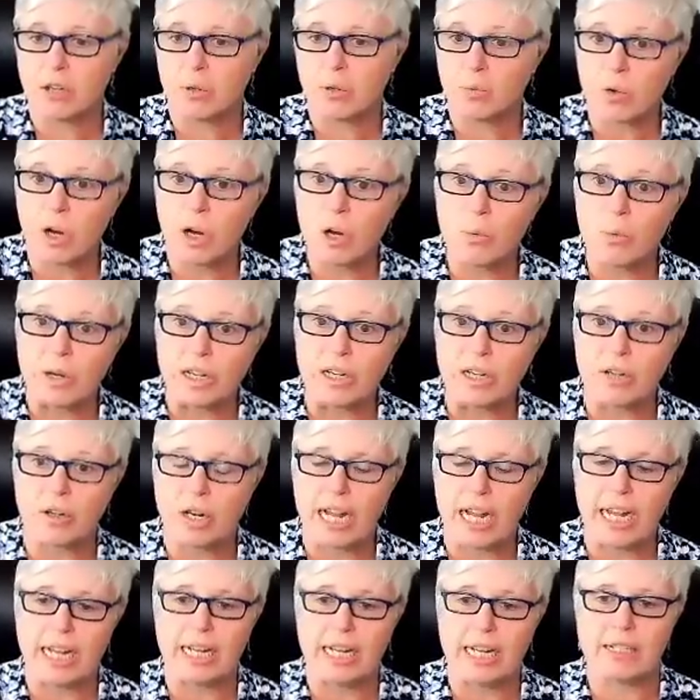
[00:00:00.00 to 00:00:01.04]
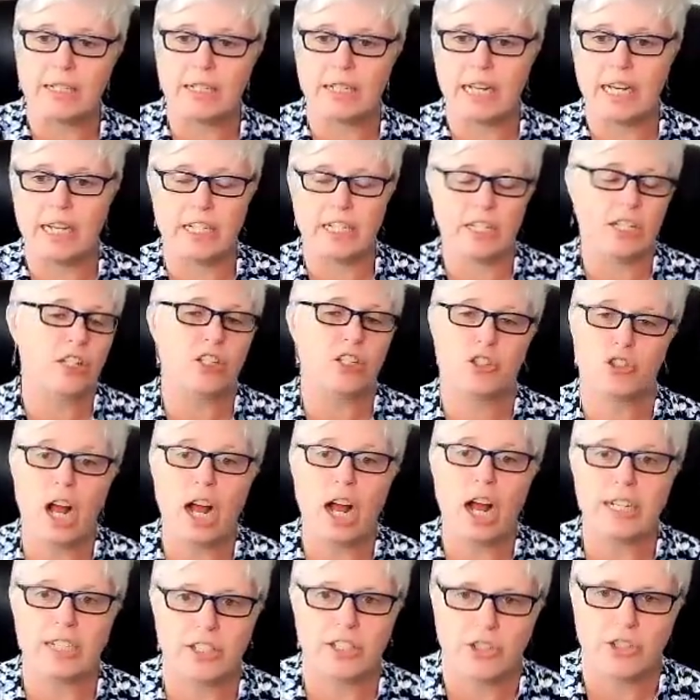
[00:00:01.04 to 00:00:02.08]
a tarot reader and and an
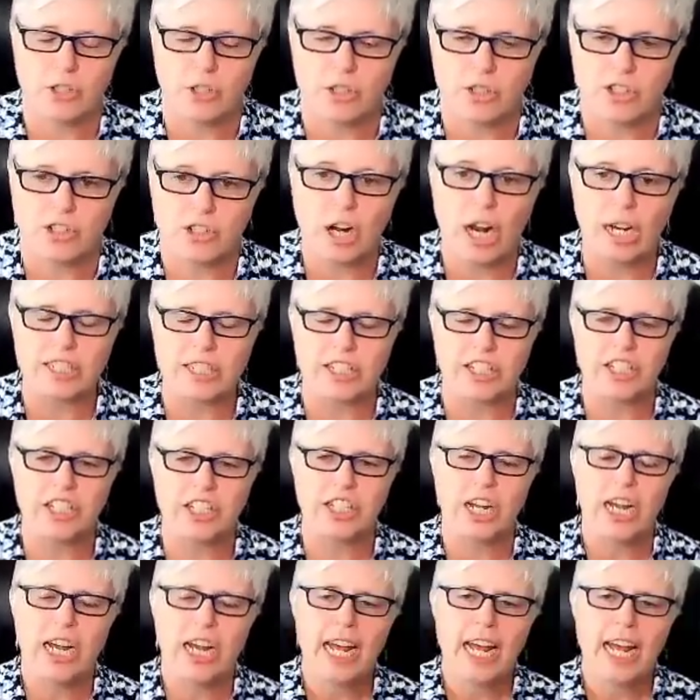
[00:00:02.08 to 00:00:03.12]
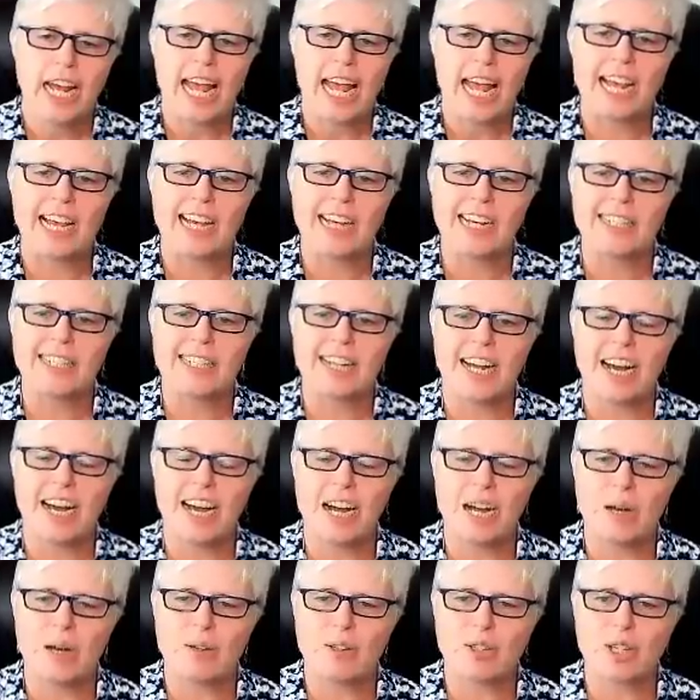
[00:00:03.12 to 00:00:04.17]
astrologer, astrologist. And
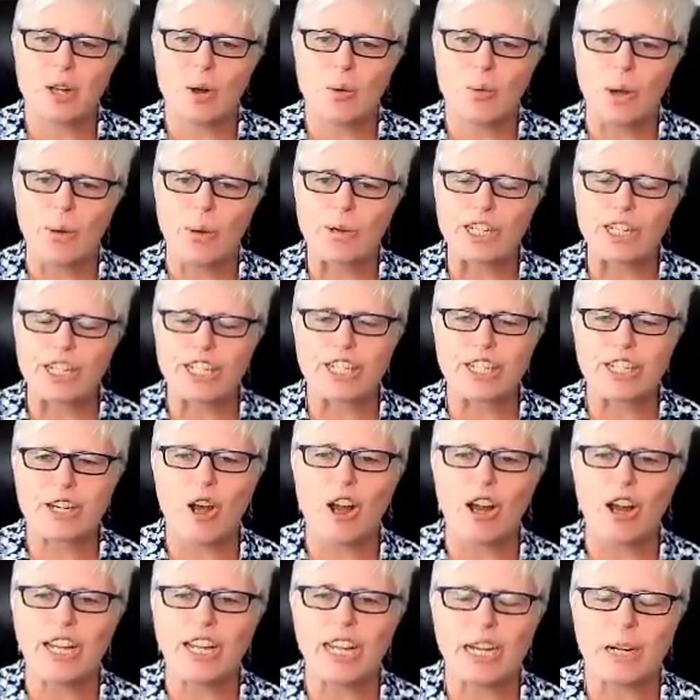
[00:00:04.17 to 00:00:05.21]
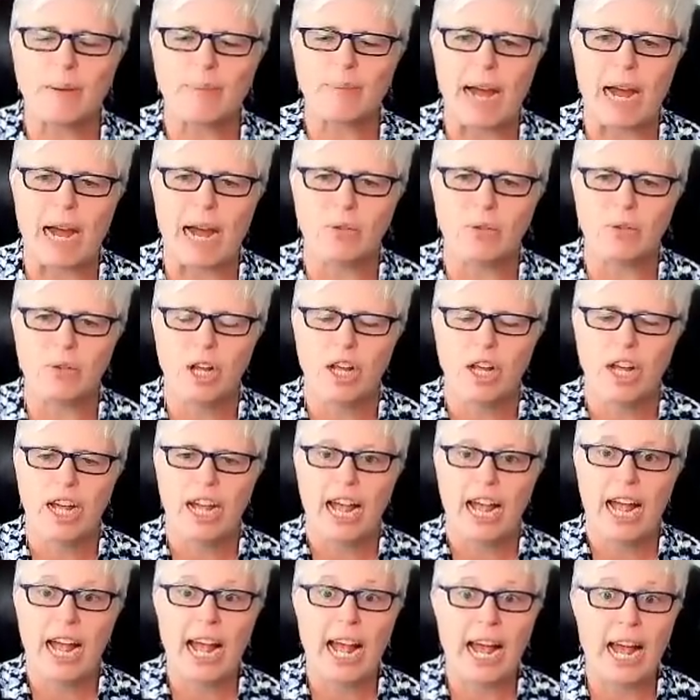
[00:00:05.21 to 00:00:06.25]
uh, so we were just talking about
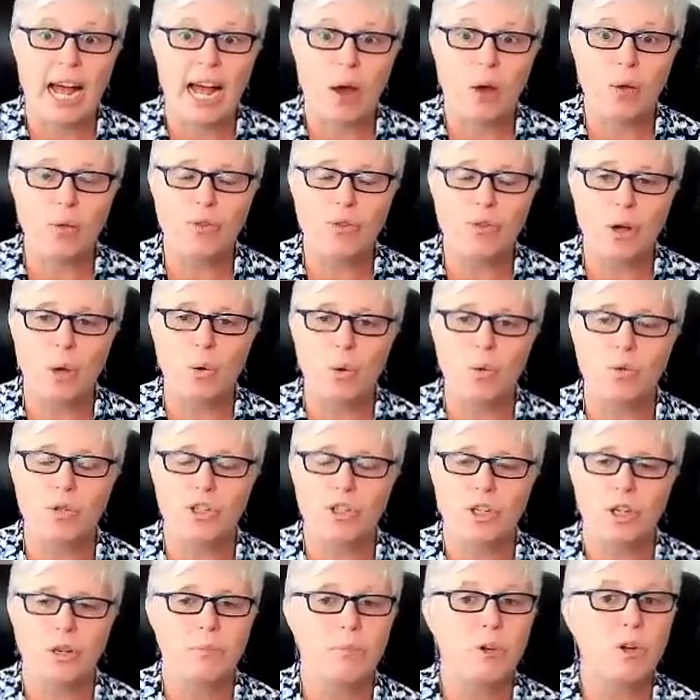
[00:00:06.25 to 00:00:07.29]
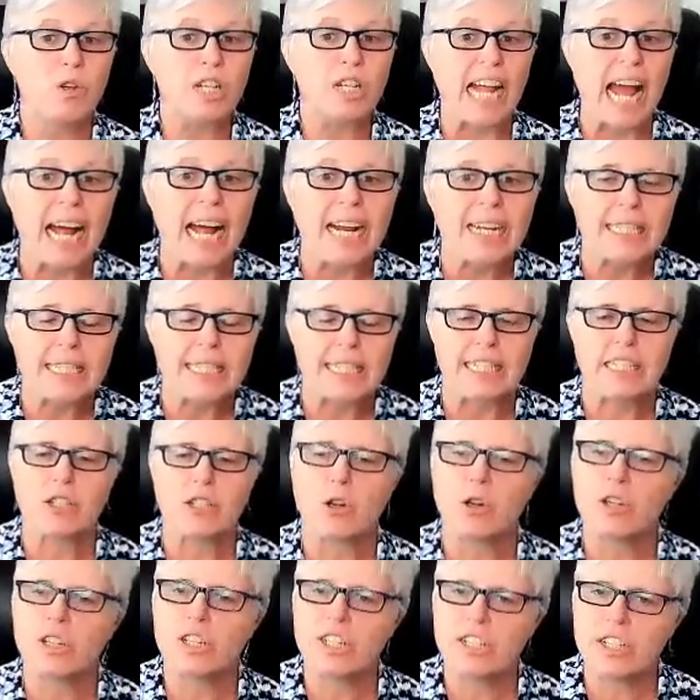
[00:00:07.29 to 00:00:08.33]
how those modalities
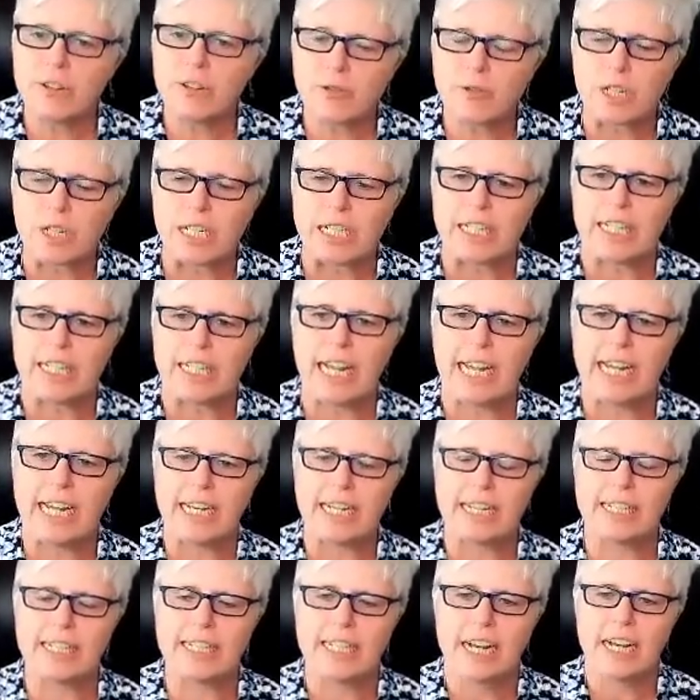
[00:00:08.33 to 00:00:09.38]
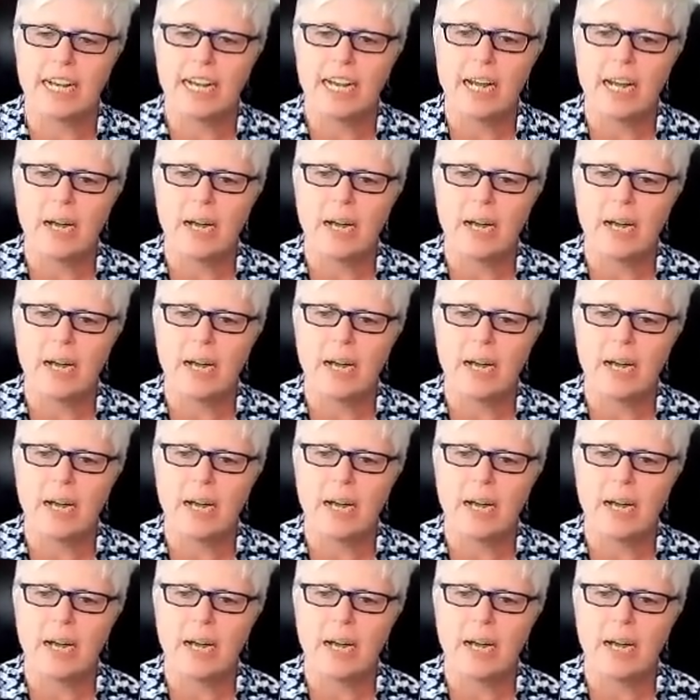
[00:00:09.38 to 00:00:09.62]
are different. And